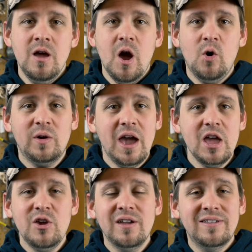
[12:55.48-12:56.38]

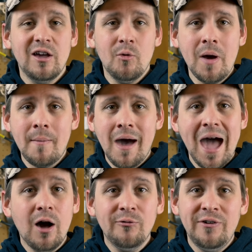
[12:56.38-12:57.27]
Okay, you can tell by my
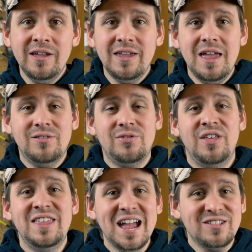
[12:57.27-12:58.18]
outfit, it's
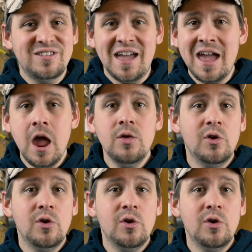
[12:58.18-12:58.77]
the next day.